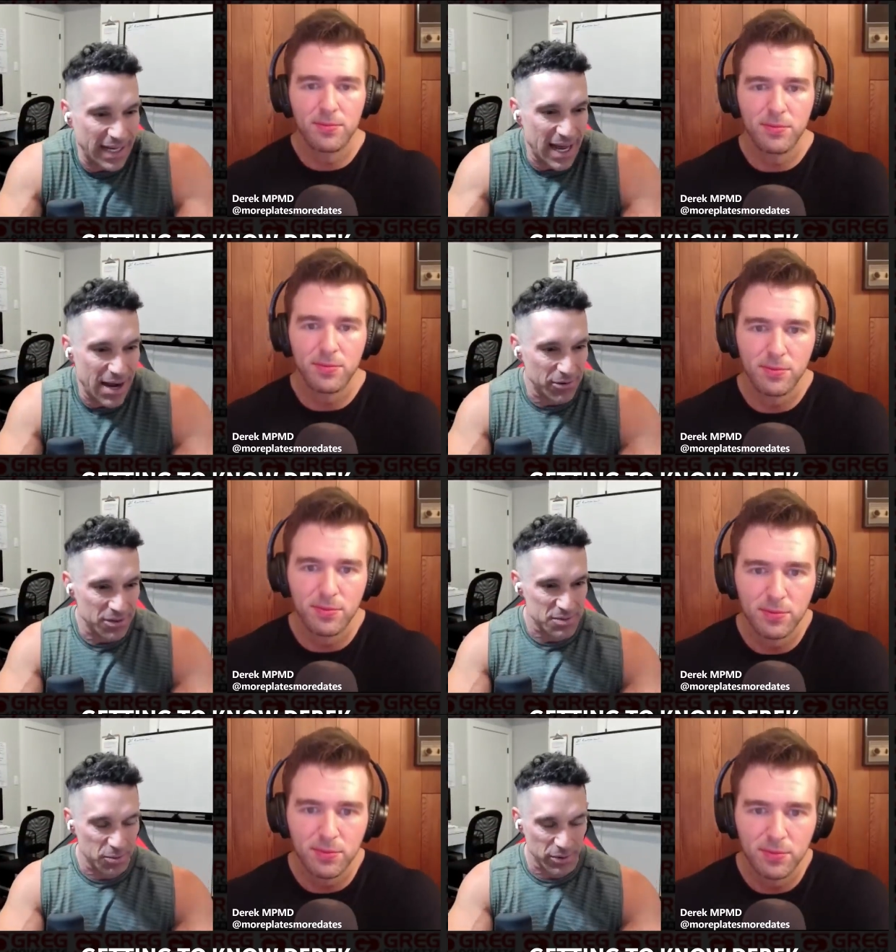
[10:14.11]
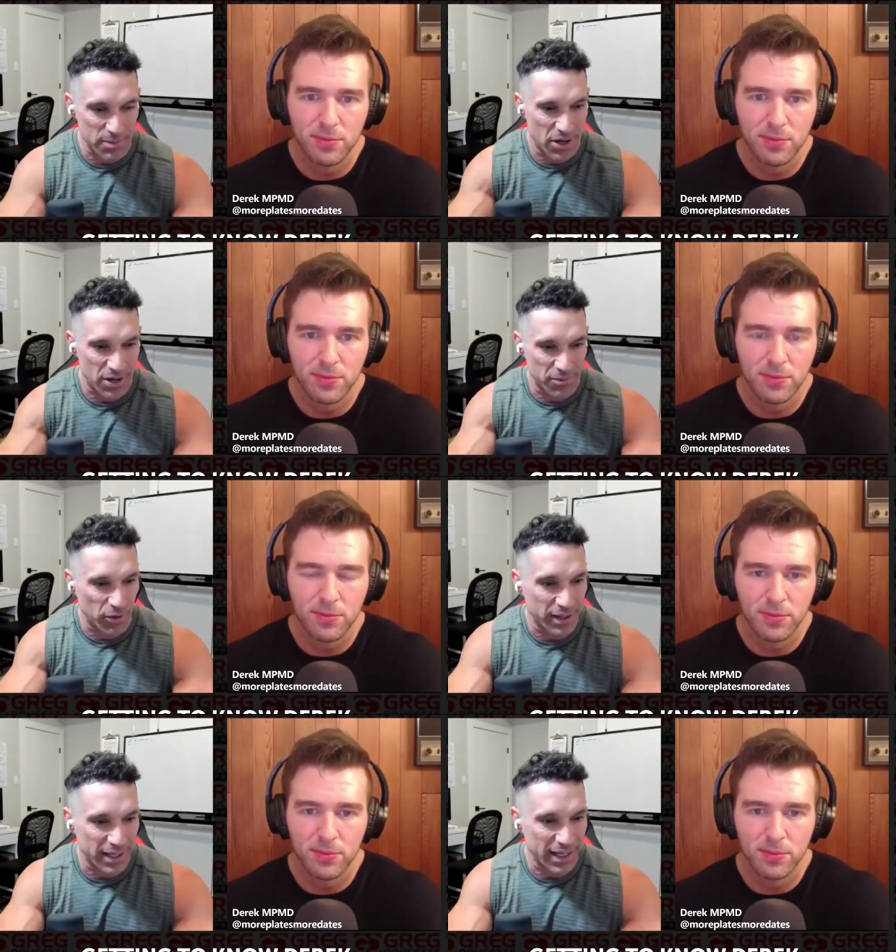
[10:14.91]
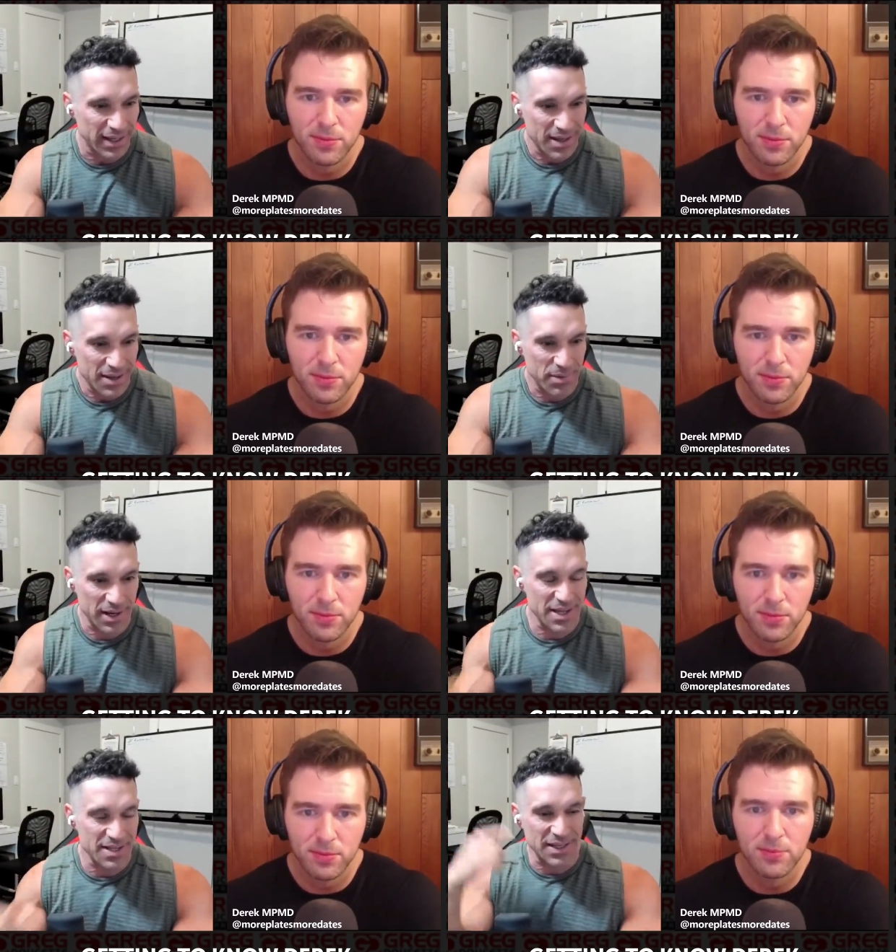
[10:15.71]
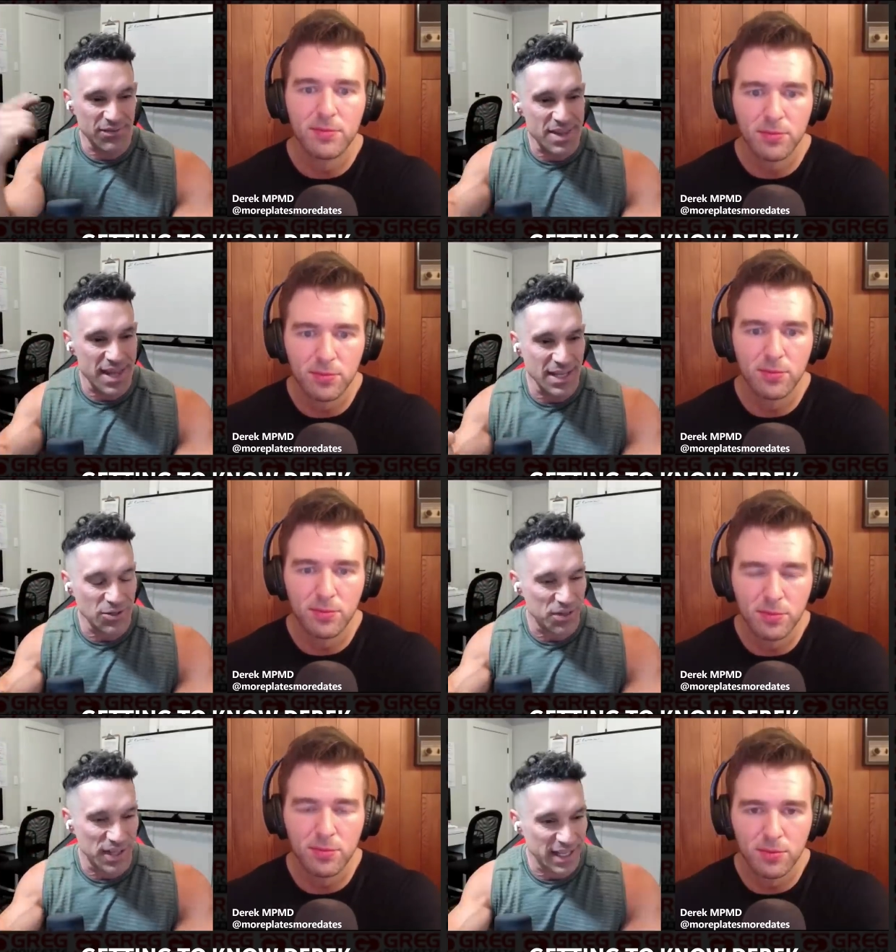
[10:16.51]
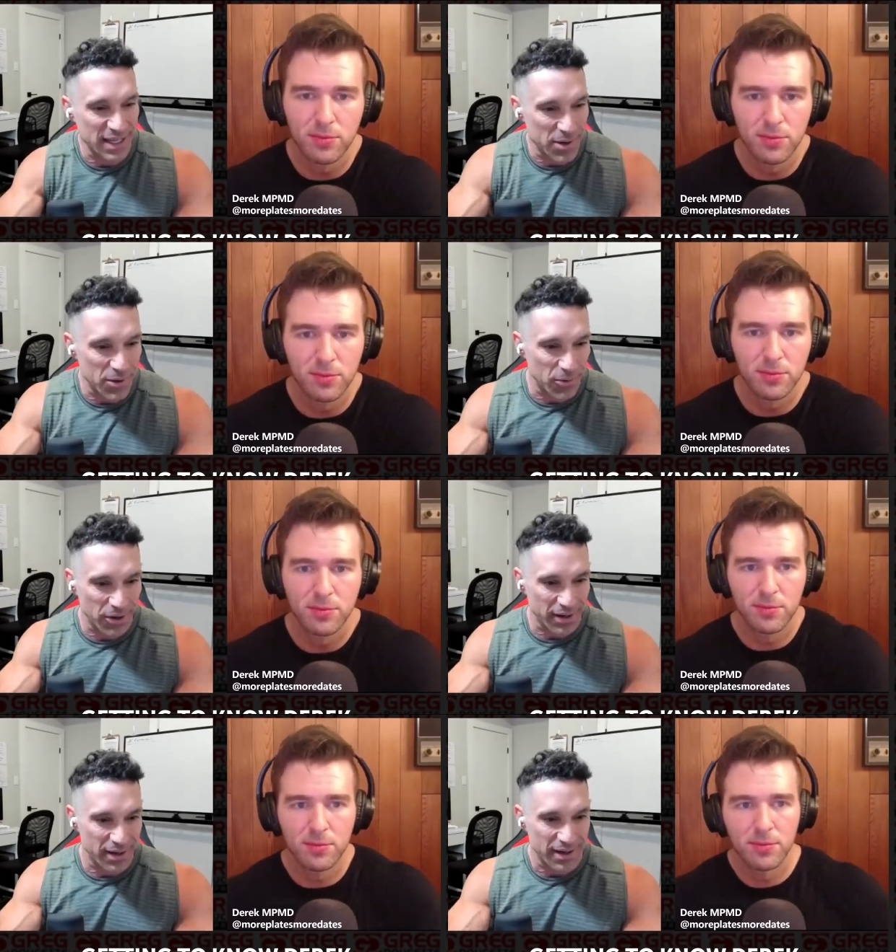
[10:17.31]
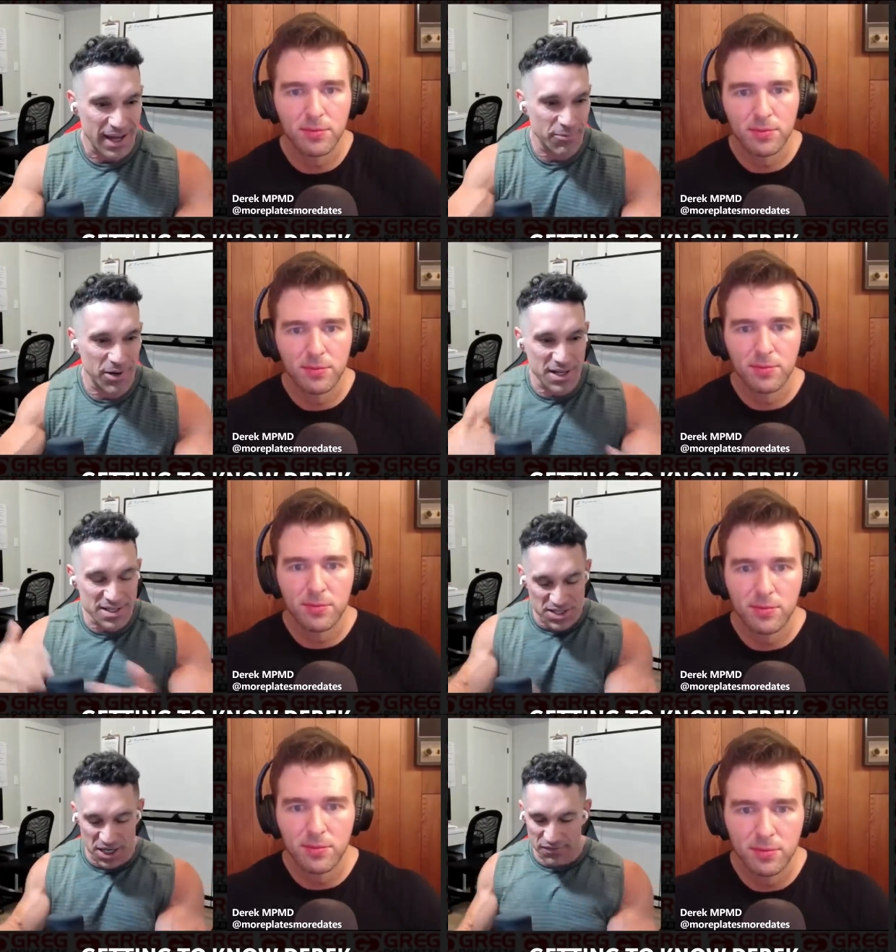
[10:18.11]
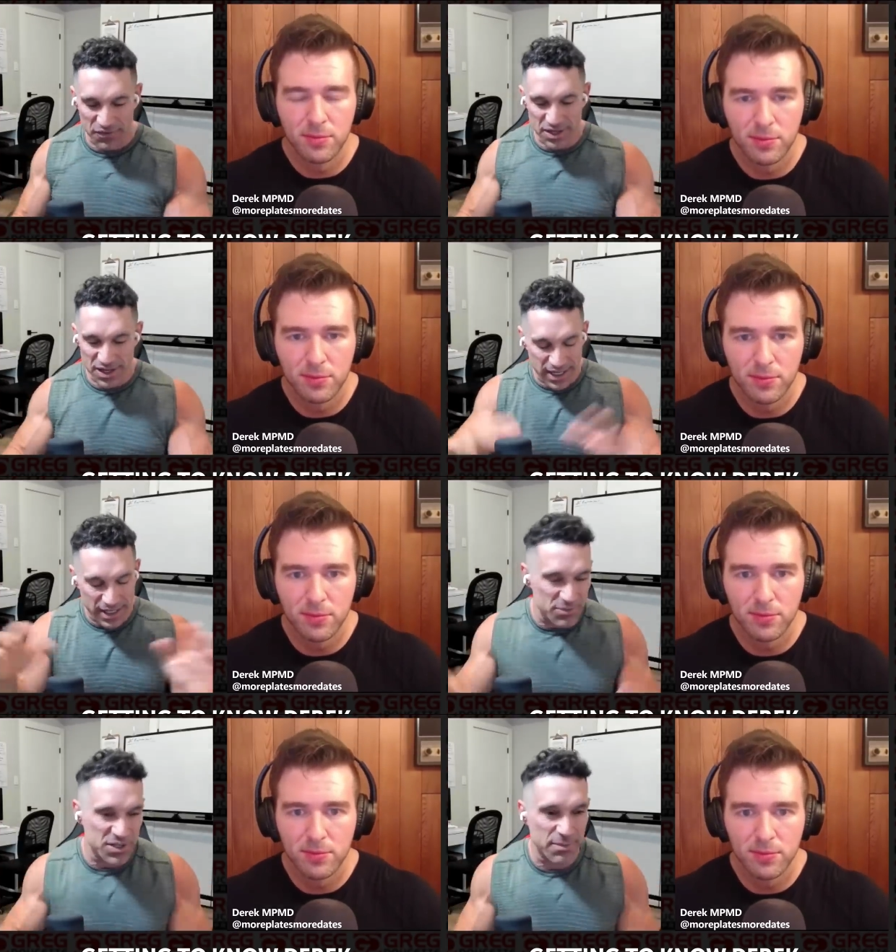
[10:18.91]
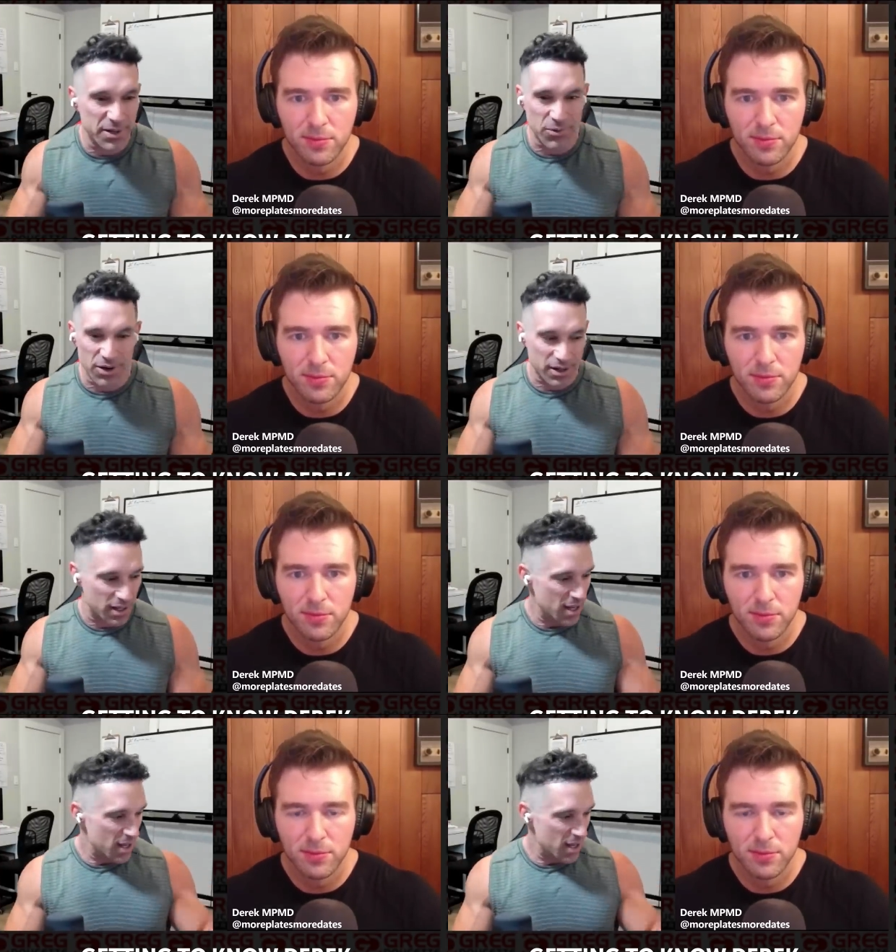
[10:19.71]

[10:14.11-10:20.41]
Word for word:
Speaker 1: eight hours, where I'm not working. But it, even then, you're thinking about work. And when it's done for the night, I'm done my work.